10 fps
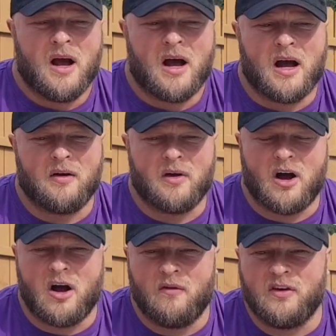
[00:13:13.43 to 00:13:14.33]
I've
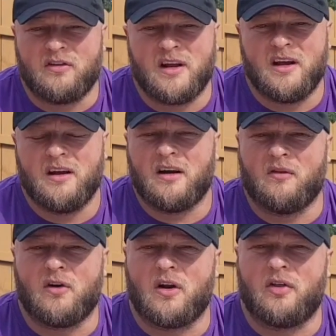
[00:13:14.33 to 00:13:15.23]
got
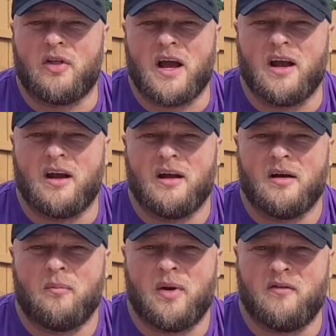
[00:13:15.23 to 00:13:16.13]
to thank
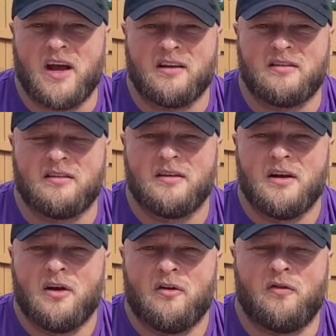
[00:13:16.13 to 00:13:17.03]

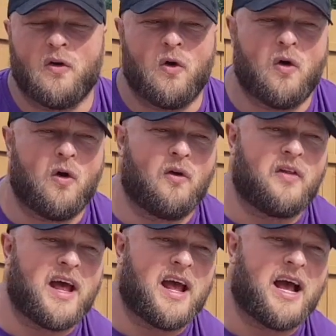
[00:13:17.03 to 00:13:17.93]
PIVX for
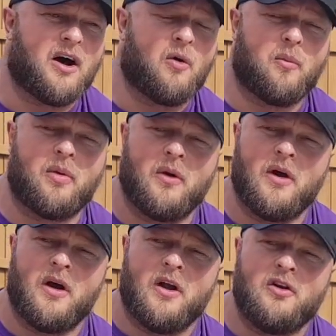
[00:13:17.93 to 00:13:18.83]
their help,
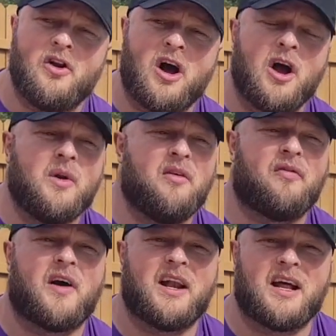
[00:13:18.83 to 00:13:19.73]
not only
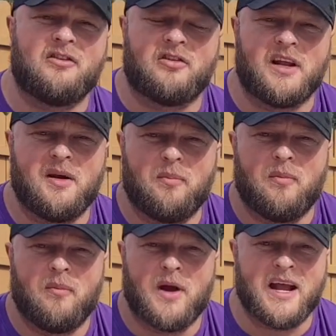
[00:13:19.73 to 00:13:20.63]
financially
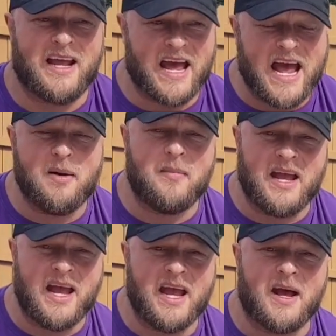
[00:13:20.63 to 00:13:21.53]
and getting me
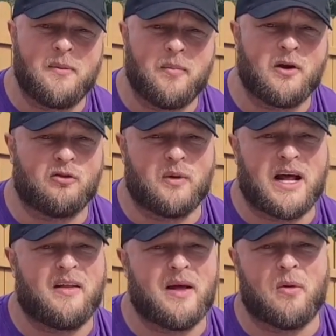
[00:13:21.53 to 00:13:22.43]
here, because
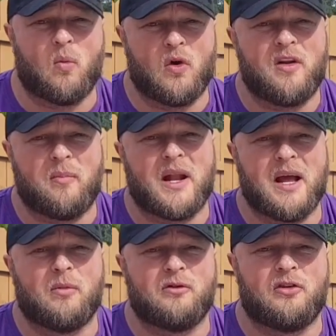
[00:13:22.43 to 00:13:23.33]
without them I wouldn't have been
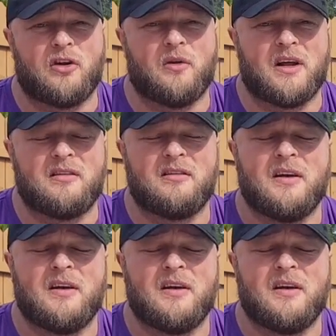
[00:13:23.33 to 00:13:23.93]
able to do this,